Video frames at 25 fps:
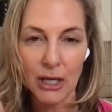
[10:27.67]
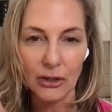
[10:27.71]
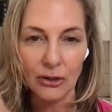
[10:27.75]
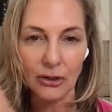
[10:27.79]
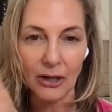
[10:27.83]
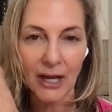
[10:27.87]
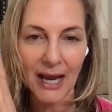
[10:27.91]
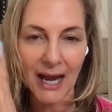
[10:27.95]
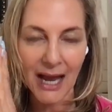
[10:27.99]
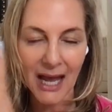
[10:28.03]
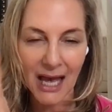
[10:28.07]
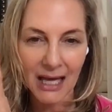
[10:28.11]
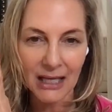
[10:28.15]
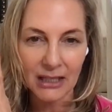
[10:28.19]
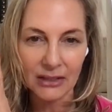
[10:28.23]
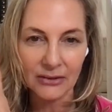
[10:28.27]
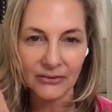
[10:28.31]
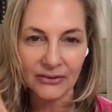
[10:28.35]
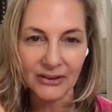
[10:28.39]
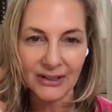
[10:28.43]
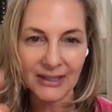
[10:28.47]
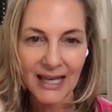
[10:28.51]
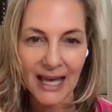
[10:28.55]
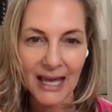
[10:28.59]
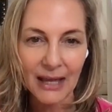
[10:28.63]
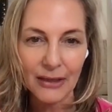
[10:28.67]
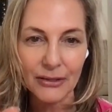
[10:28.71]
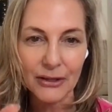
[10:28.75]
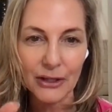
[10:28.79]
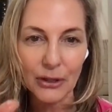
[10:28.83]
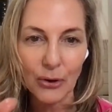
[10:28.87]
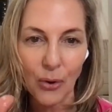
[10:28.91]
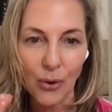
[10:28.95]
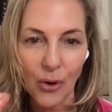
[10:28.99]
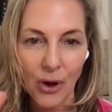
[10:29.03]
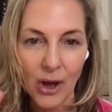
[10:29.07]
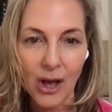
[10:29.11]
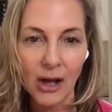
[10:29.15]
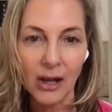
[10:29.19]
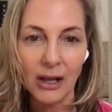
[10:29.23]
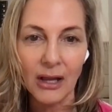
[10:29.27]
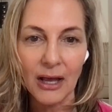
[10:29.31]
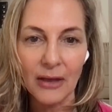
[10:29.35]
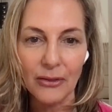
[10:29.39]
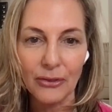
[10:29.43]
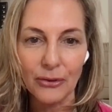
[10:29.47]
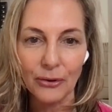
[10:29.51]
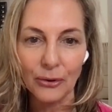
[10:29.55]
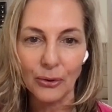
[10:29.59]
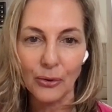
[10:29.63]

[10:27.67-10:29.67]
Your hands get the oil and they're